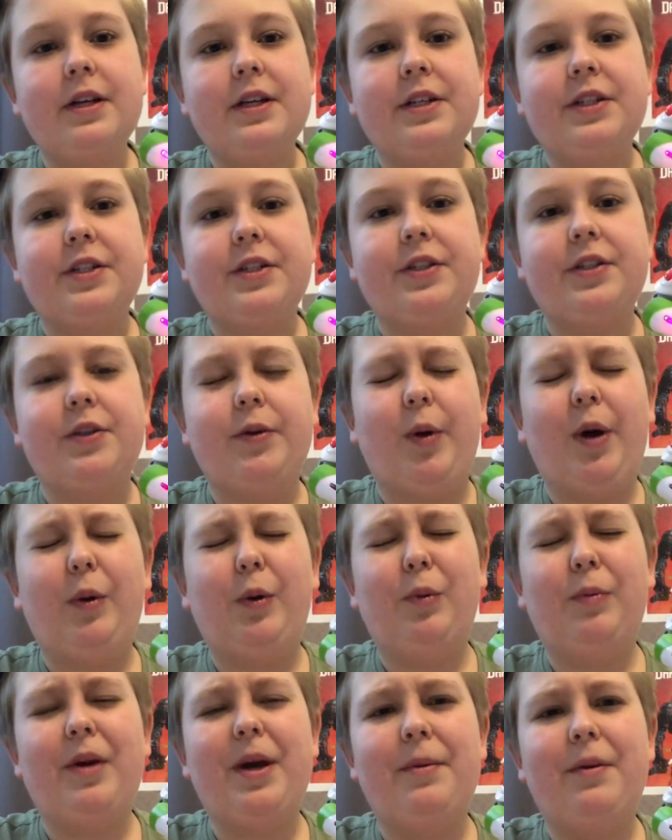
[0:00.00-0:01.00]
So I
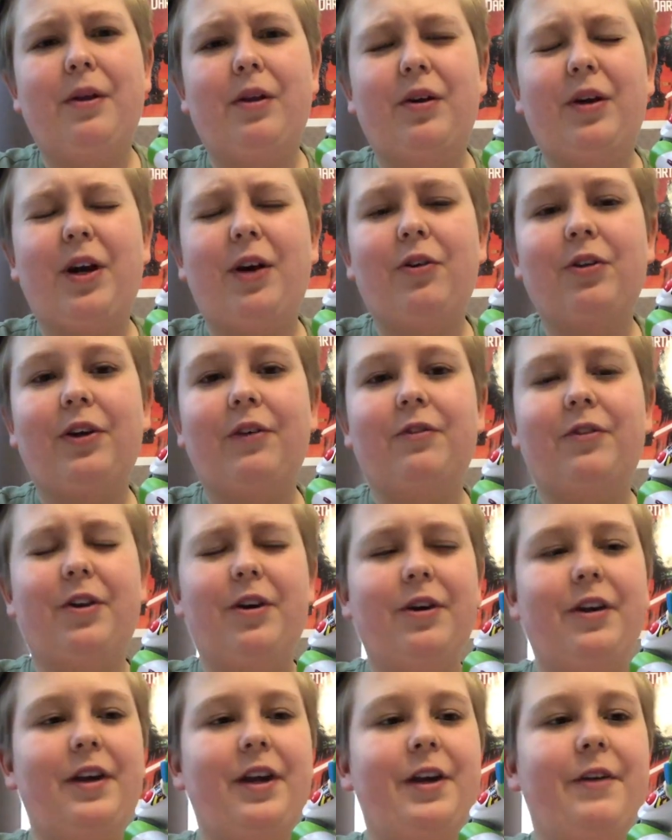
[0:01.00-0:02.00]
will maybe look out
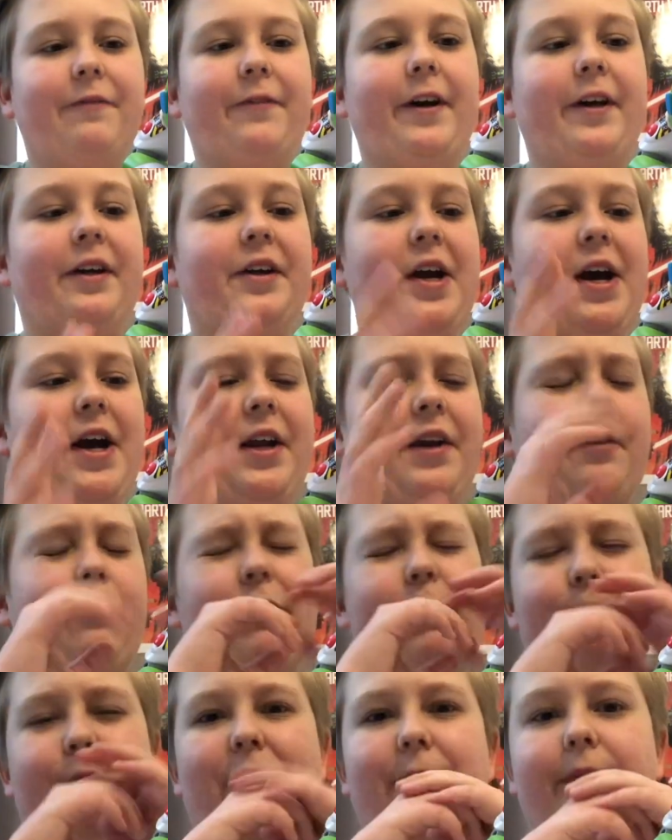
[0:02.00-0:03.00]
after, if I
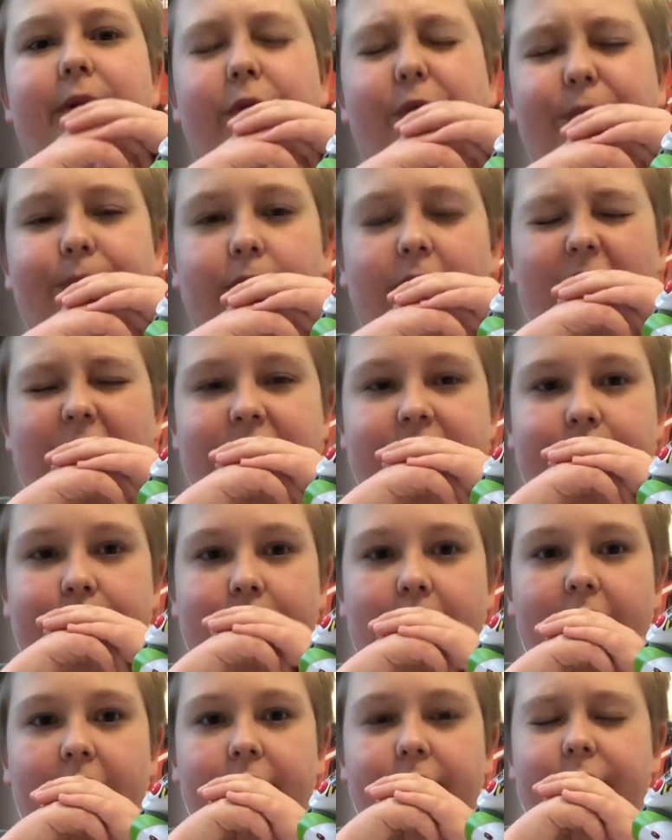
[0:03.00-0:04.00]
can, maybe replace the
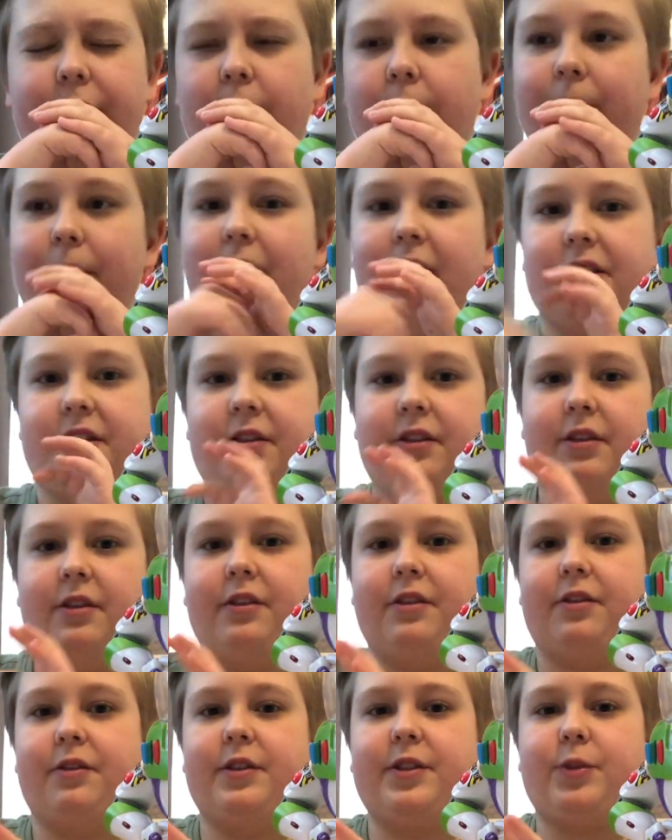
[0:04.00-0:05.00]
microphone, because
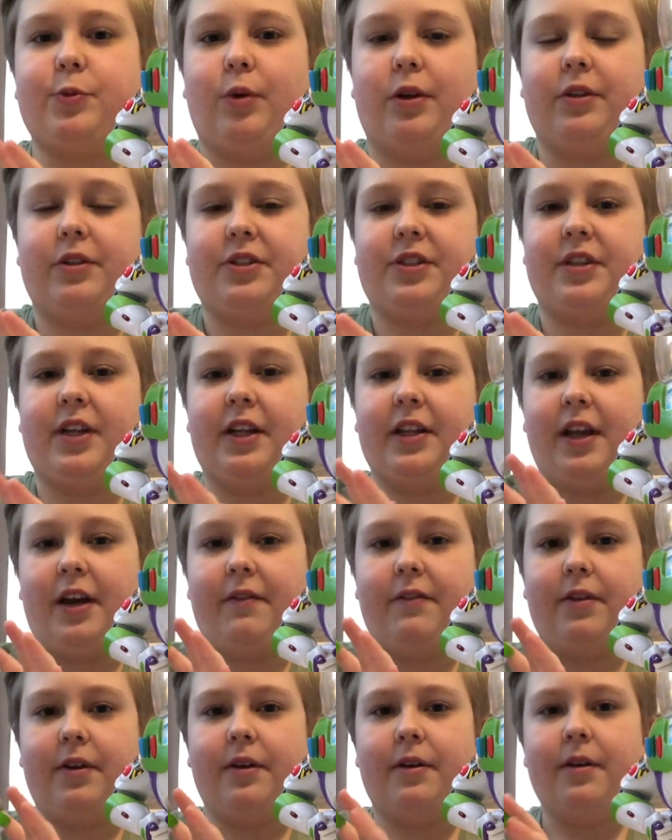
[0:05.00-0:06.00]
this one does not
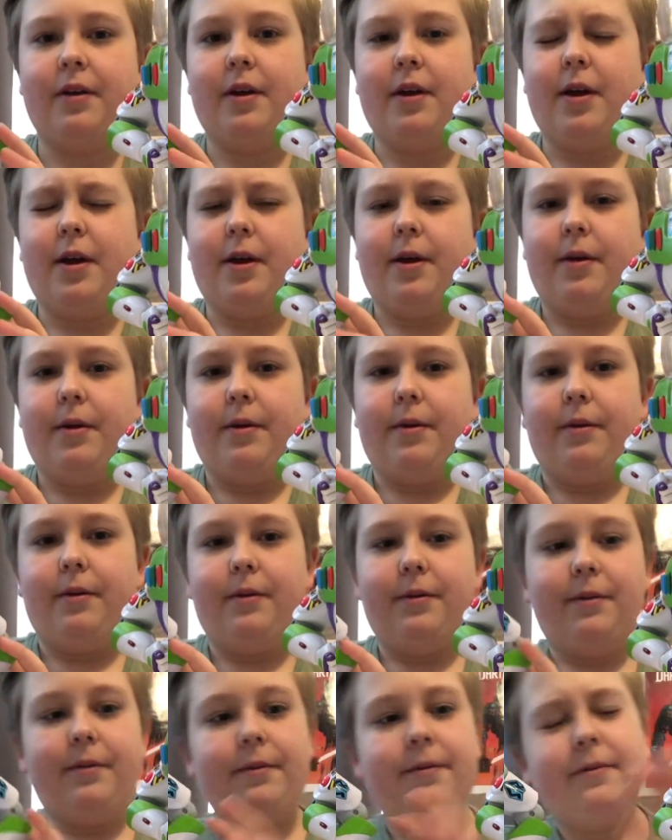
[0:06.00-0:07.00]
have the... Hey, this place looks
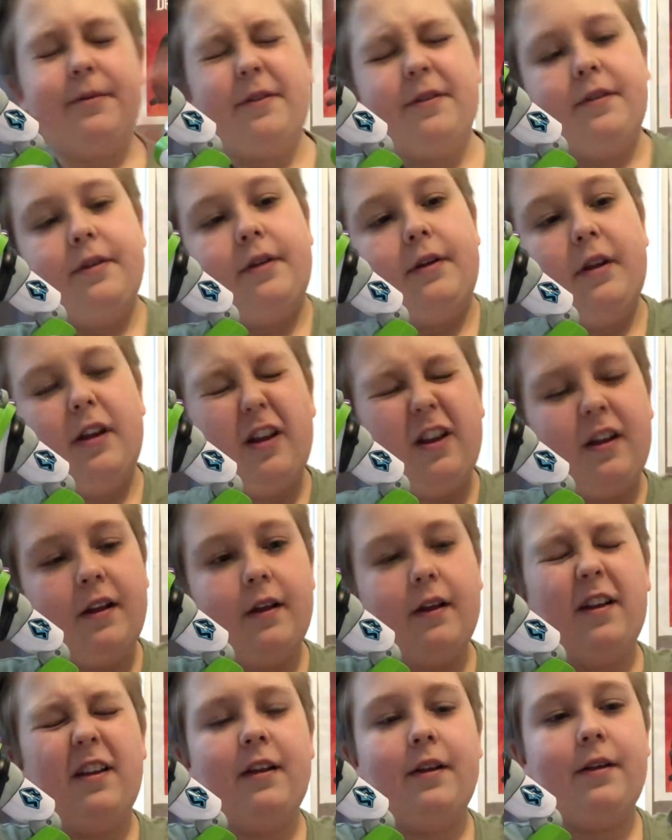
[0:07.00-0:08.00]
familiar. Have I been
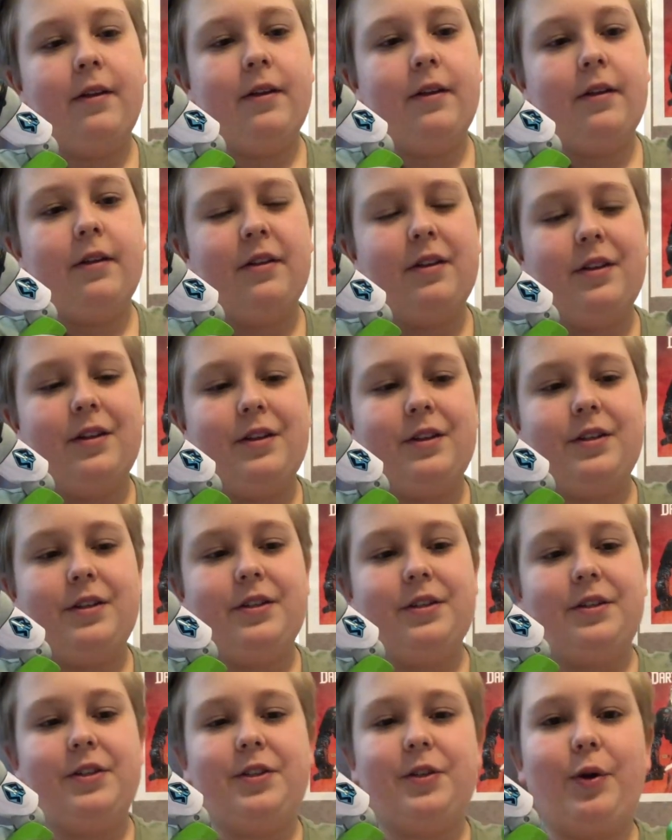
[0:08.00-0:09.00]
here before?
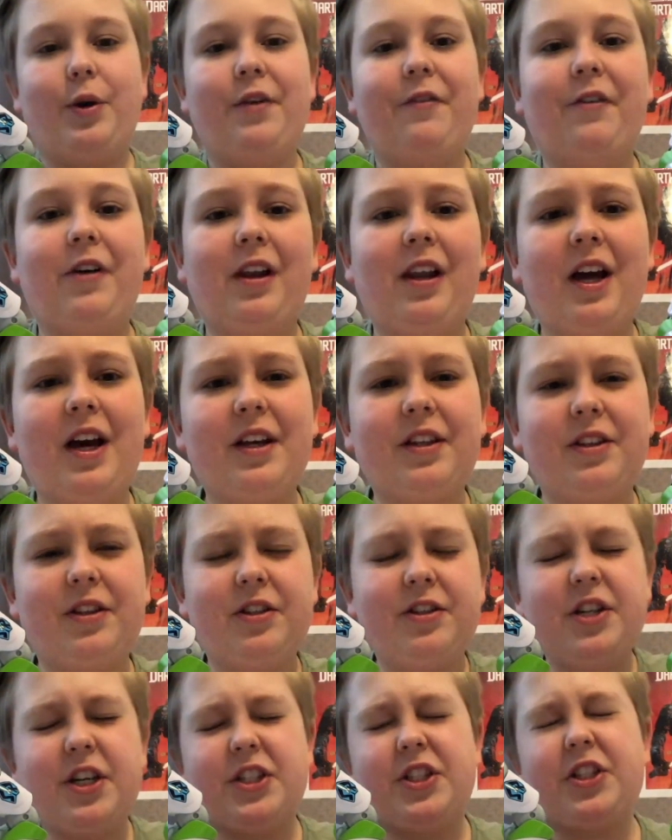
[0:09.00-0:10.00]
So if I
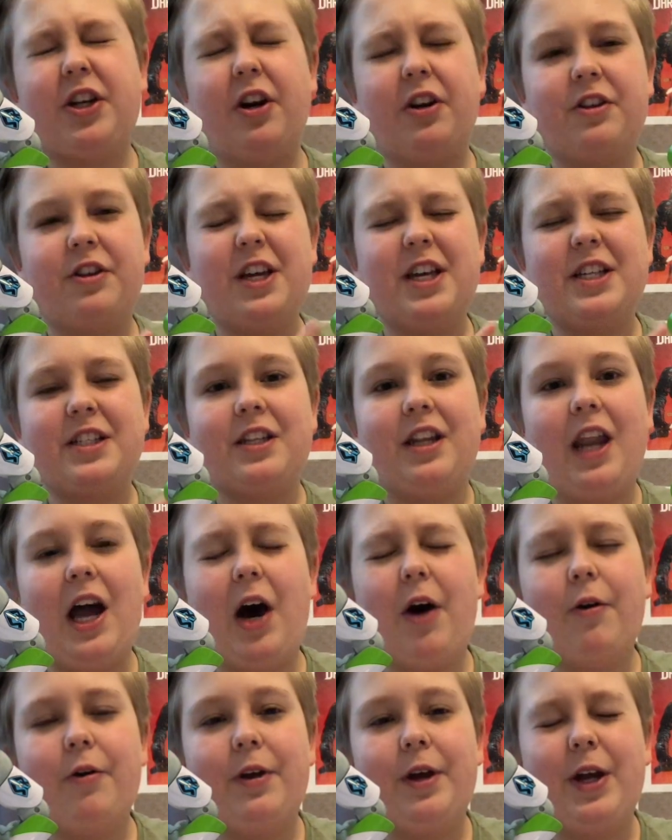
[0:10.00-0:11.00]
just talk this
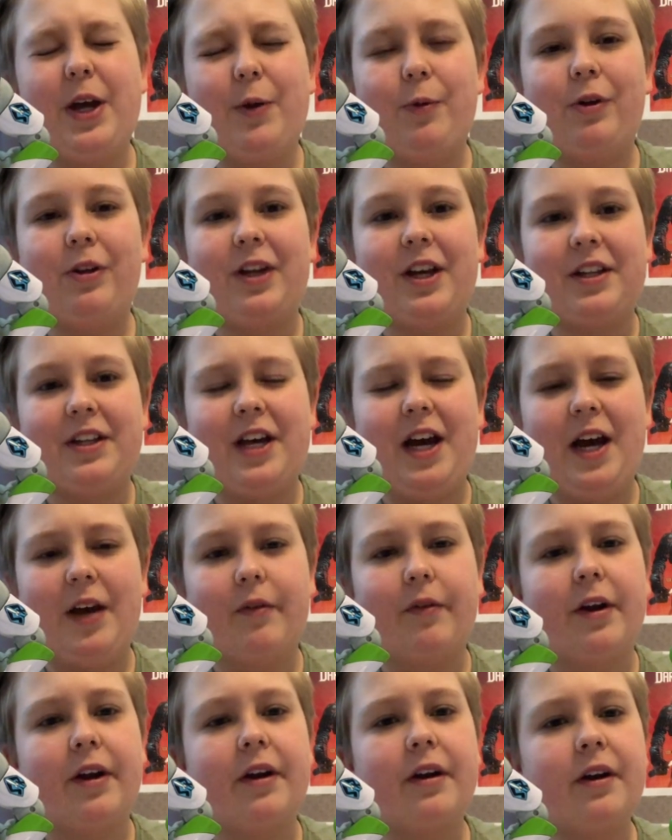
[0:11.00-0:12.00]
loud, he will get
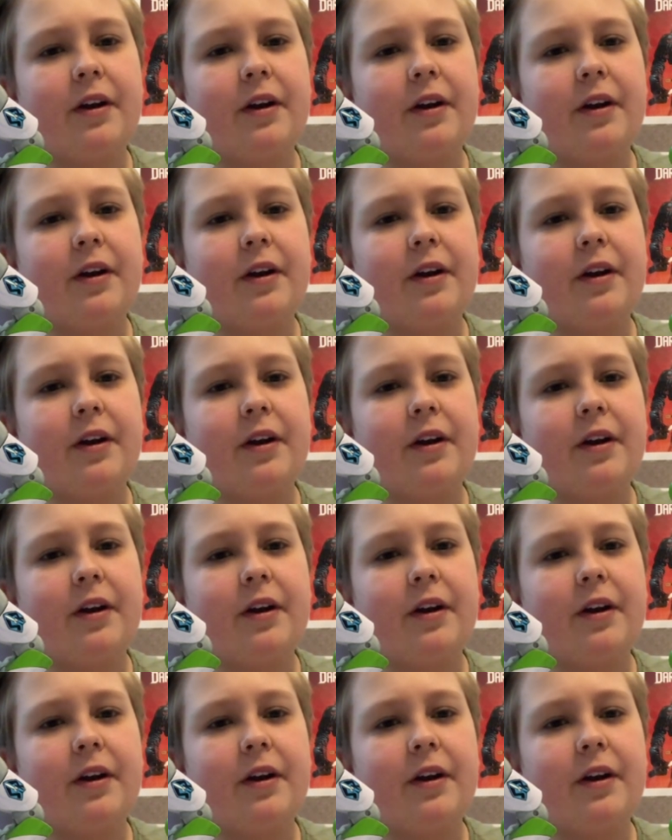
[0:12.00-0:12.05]
angry.